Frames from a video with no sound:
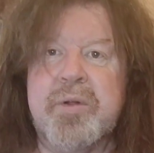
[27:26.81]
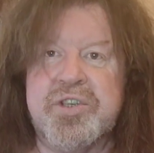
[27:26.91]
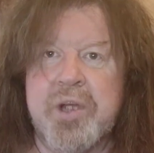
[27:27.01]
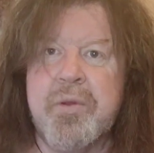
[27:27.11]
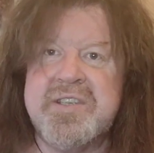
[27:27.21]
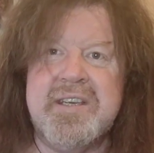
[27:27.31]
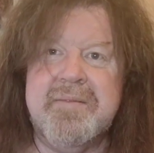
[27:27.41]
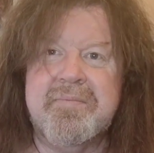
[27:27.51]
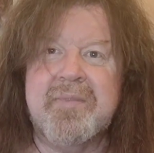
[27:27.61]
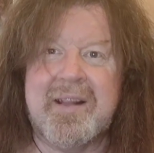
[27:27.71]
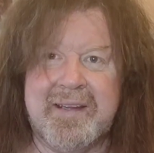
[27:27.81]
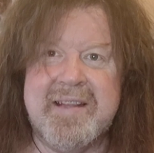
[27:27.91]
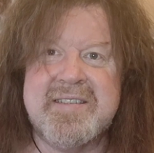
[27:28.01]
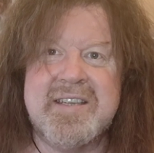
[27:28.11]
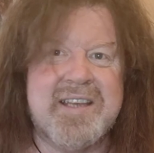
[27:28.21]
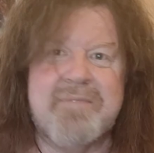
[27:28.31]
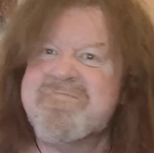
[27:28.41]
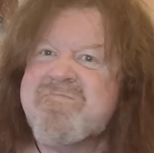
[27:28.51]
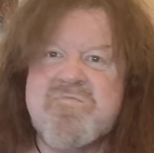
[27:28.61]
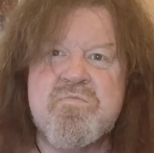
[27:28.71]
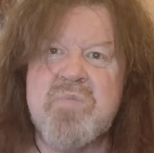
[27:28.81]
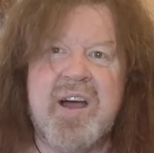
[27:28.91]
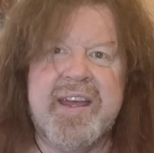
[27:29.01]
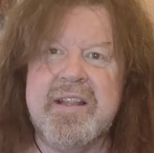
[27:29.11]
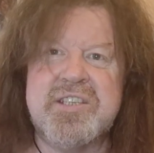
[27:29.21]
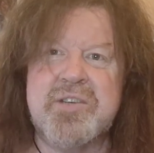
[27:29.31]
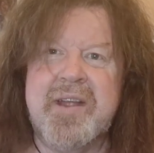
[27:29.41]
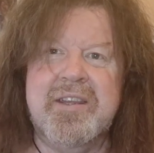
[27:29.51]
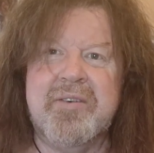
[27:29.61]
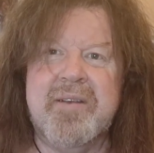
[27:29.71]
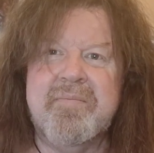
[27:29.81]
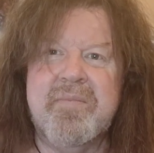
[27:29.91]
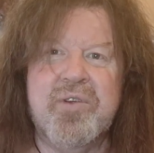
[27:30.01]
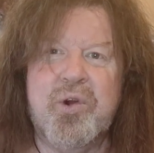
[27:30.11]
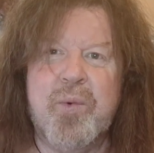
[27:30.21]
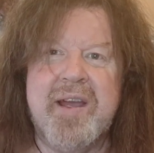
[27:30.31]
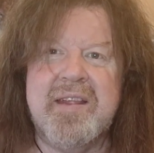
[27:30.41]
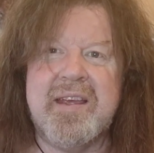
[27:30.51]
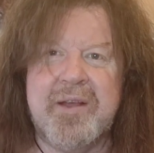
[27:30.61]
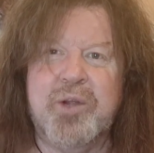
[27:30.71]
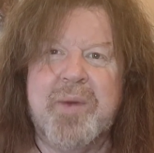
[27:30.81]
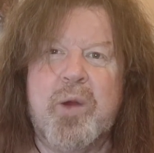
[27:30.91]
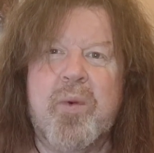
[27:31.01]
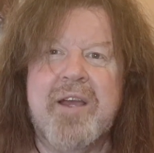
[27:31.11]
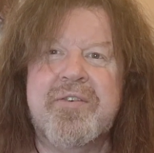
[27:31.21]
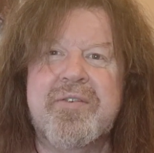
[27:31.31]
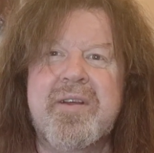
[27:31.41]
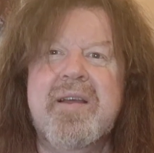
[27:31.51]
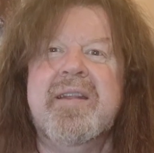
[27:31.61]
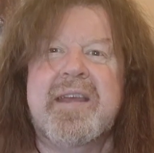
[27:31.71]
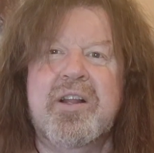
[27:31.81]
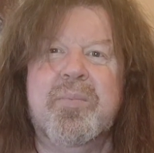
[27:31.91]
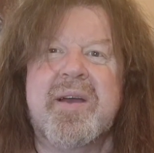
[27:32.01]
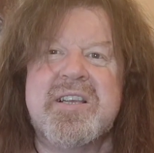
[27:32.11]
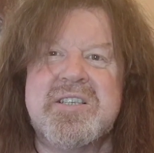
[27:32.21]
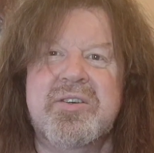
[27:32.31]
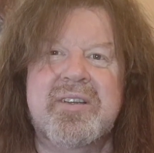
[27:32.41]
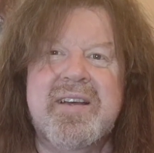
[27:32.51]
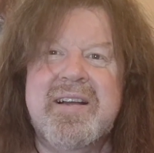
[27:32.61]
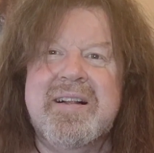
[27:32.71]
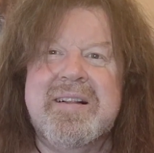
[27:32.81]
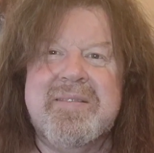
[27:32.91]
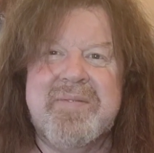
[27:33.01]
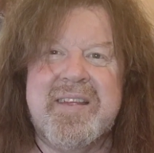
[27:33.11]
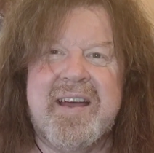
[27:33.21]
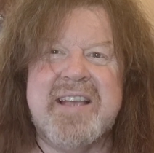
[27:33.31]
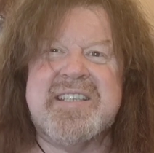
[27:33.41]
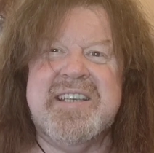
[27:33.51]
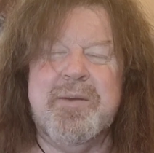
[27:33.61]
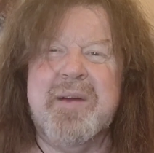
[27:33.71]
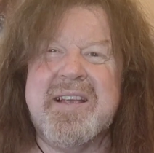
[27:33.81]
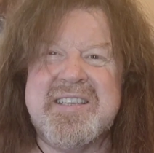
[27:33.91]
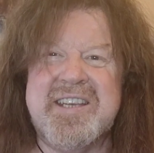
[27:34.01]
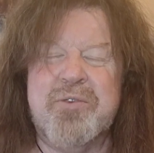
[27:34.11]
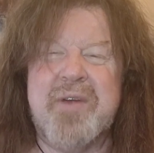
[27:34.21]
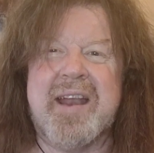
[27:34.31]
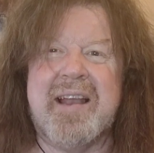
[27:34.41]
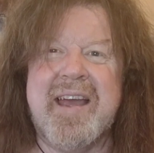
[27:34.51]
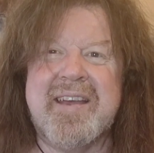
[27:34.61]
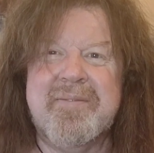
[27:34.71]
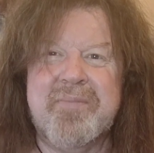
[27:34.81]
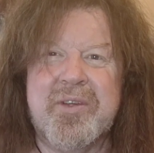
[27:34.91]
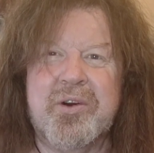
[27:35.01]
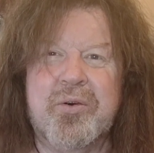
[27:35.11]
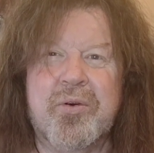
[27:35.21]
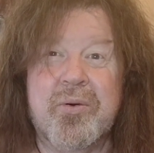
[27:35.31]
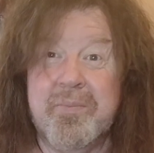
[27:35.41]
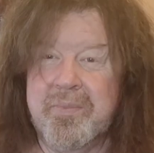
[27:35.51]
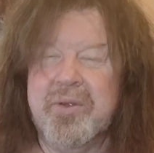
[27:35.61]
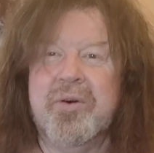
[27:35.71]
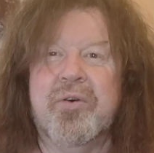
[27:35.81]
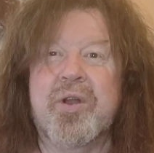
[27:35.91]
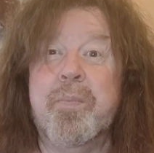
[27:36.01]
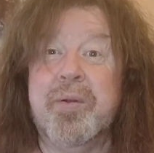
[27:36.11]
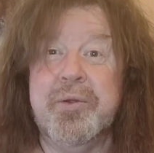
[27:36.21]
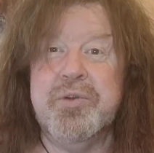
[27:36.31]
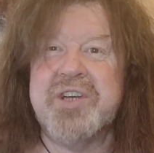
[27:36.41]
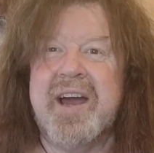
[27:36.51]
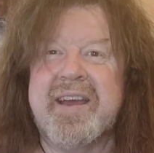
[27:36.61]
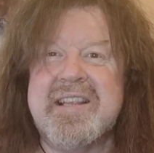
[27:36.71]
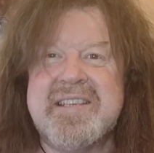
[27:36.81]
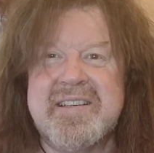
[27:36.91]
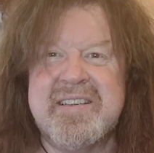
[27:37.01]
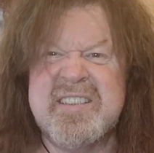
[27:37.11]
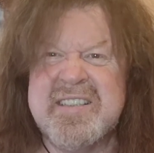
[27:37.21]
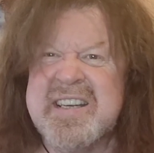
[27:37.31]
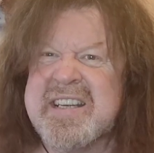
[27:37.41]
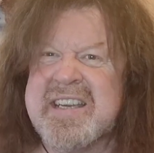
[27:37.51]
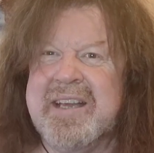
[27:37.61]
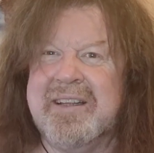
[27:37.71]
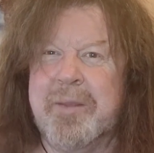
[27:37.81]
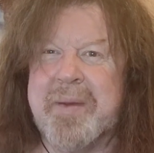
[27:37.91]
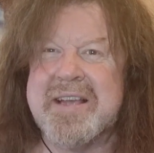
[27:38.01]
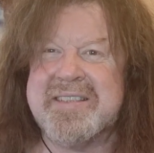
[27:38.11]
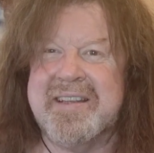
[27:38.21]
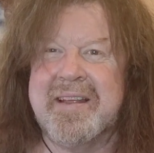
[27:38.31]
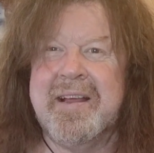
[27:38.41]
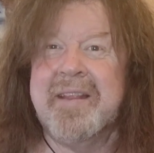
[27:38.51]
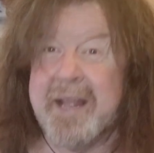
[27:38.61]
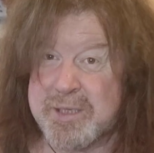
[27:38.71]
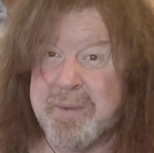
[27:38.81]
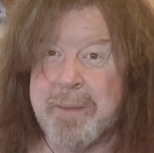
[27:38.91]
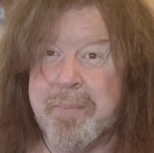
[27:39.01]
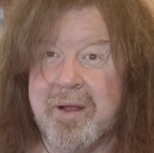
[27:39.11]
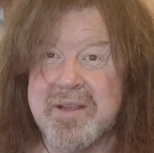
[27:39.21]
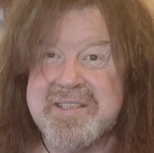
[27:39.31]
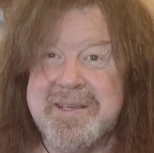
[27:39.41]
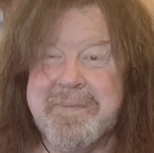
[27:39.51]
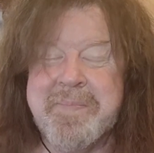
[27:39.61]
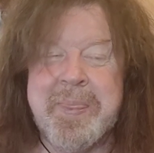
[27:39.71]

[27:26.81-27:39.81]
But Josie Clint is like, I ain't surrendered. No way. They killed my wife. They killed my son. I see a red leg or a blue jacket. I kill the bastard. That's my policy.